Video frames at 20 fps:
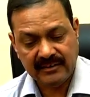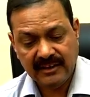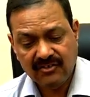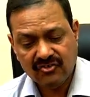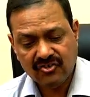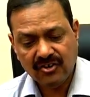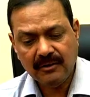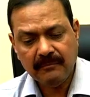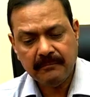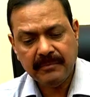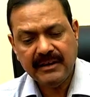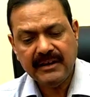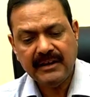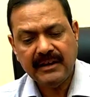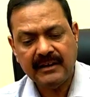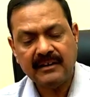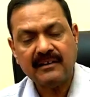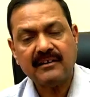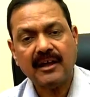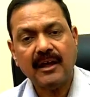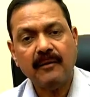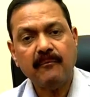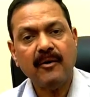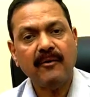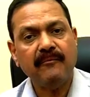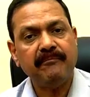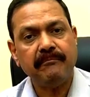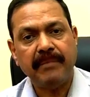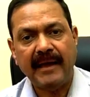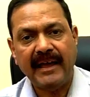This should be in terms
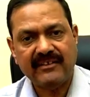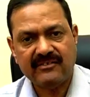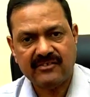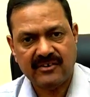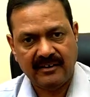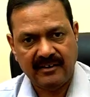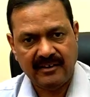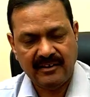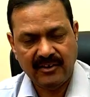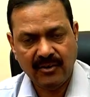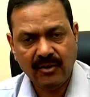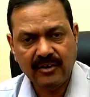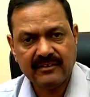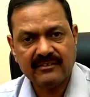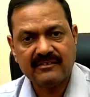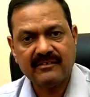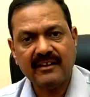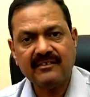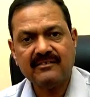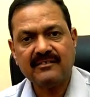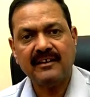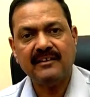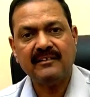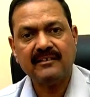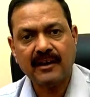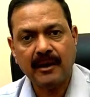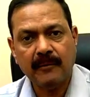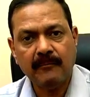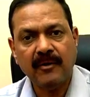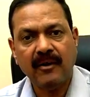of passion, not just in
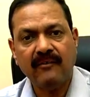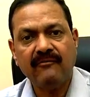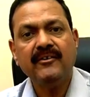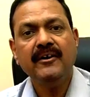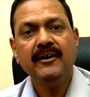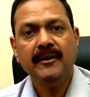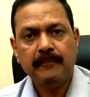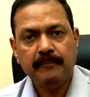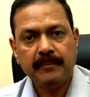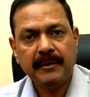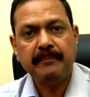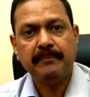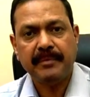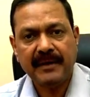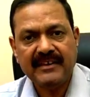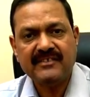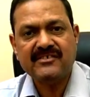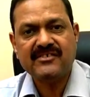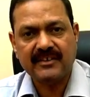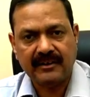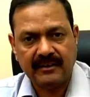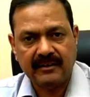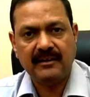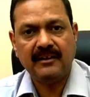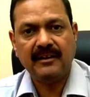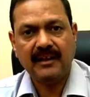terms of preparation.